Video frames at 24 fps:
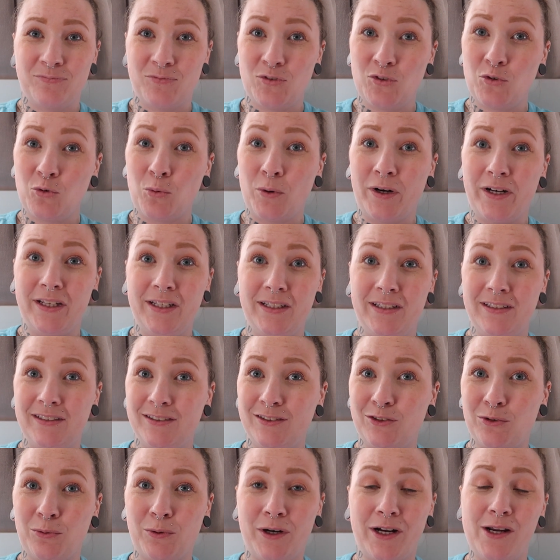
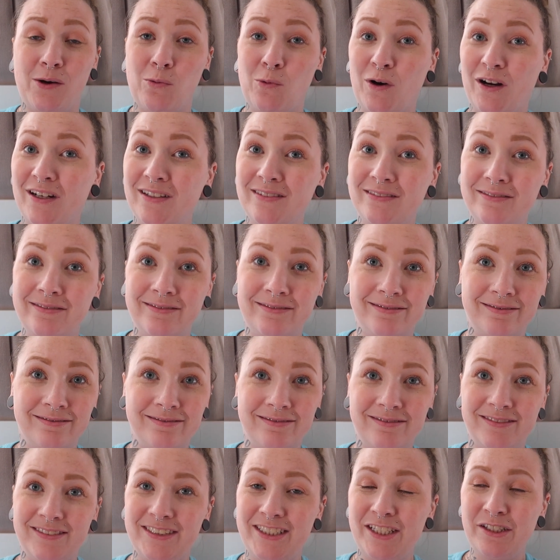2021
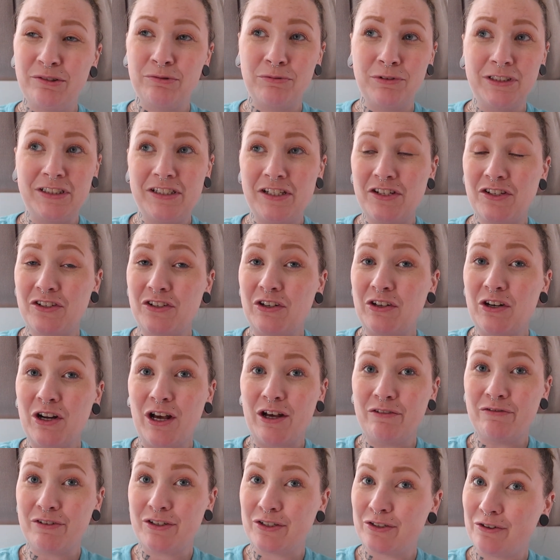didn't really start
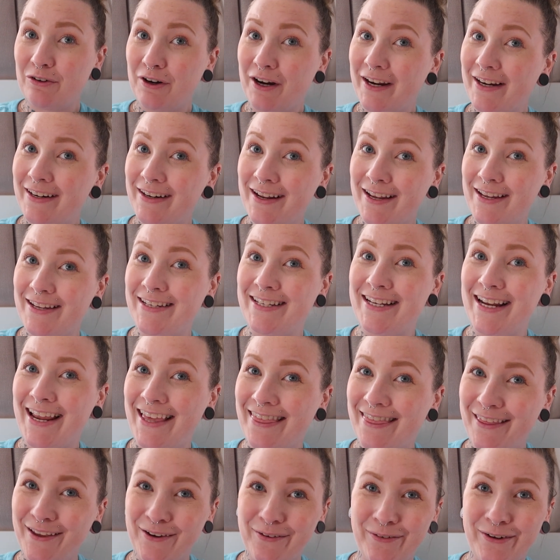off as great as I
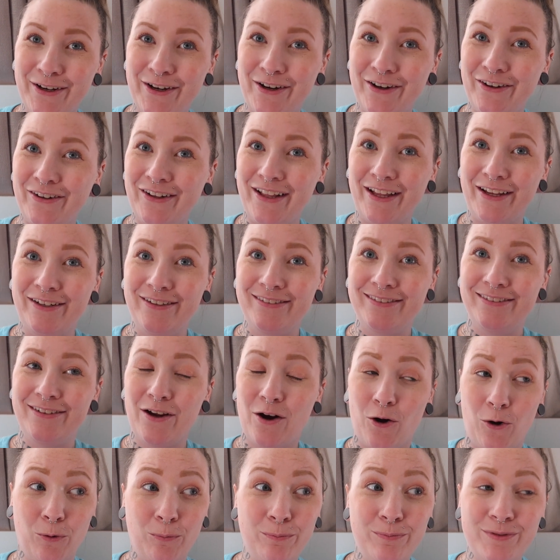think we all had
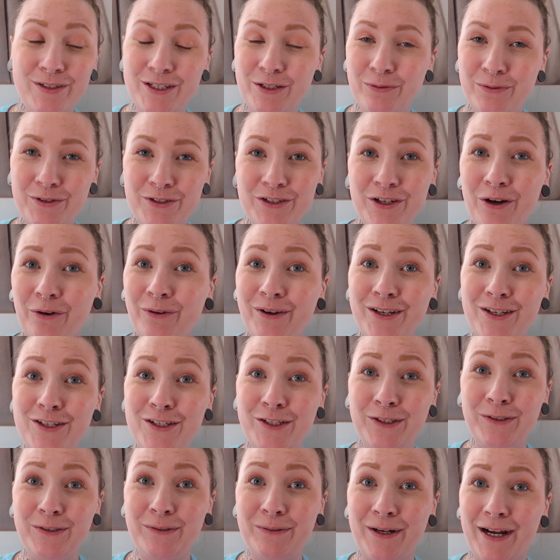hoped it was going
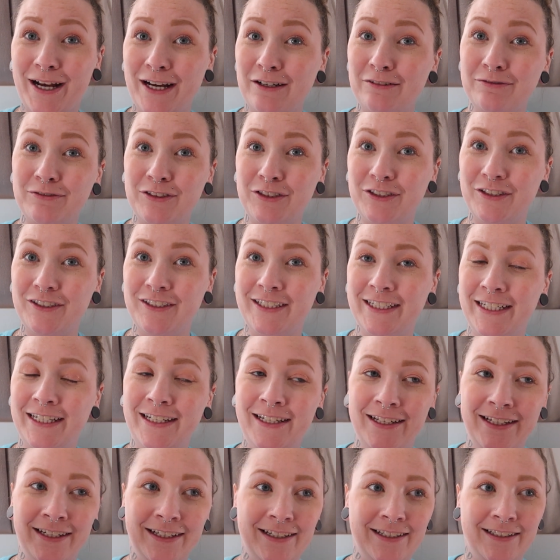to after
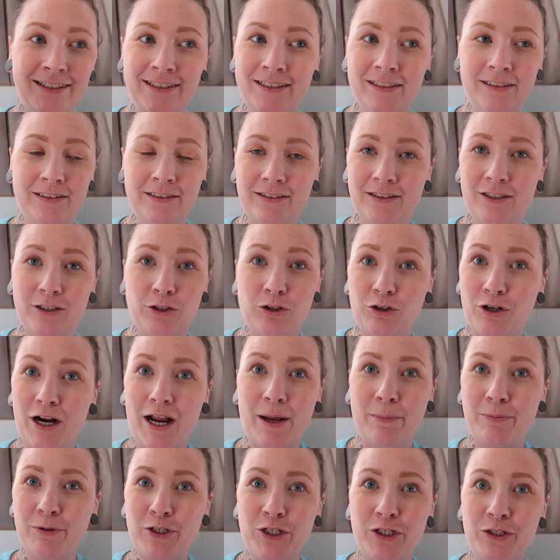the
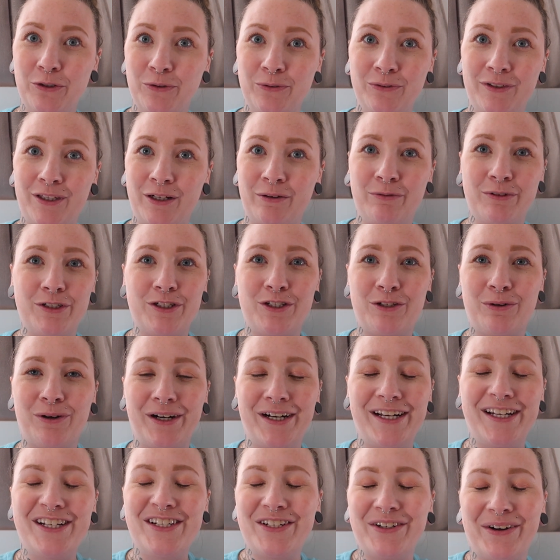crapshoot that was
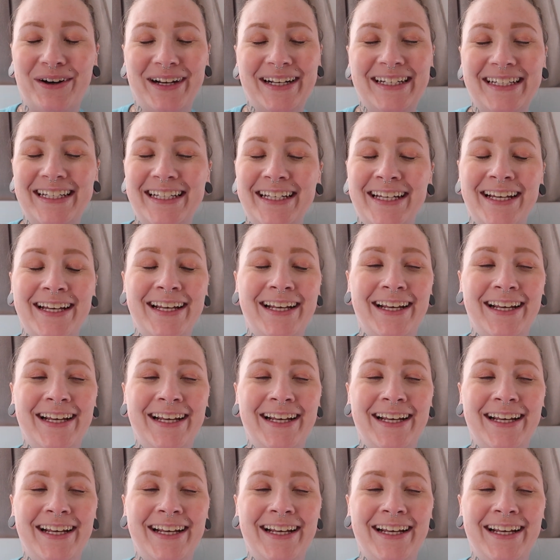2020.